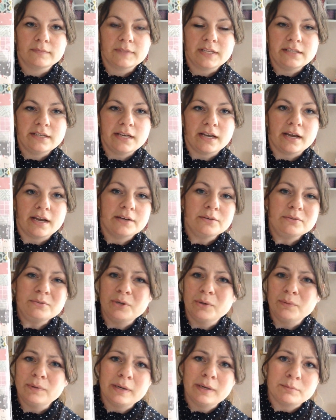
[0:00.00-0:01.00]
And yeah, I don't
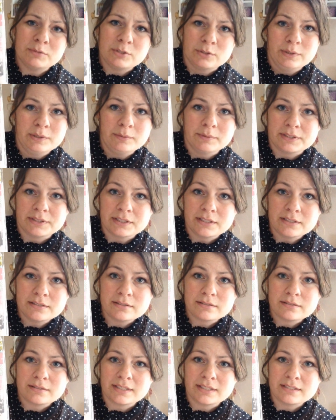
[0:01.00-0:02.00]
know what I'm doing with
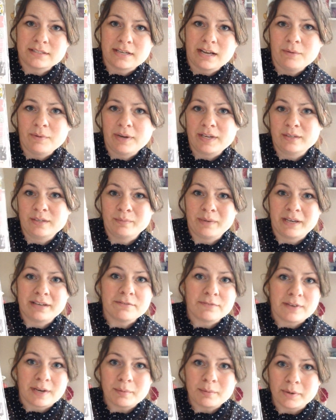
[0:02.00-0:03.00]
this. That's not why you buy
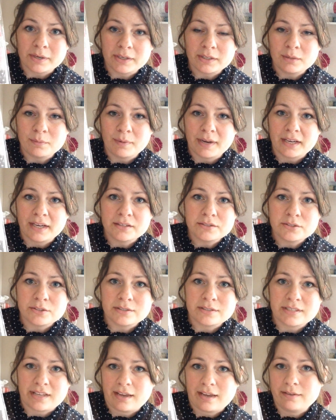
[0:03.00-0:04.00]
fabric. You buy it
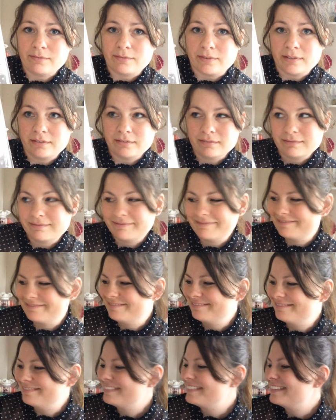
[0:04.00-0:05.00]
just to have it.
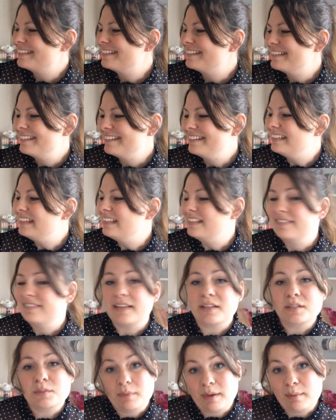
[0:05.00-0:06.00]

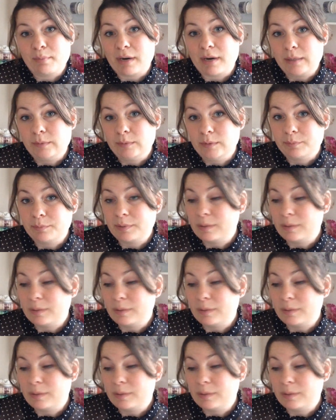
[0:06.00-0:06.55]
That's my problem,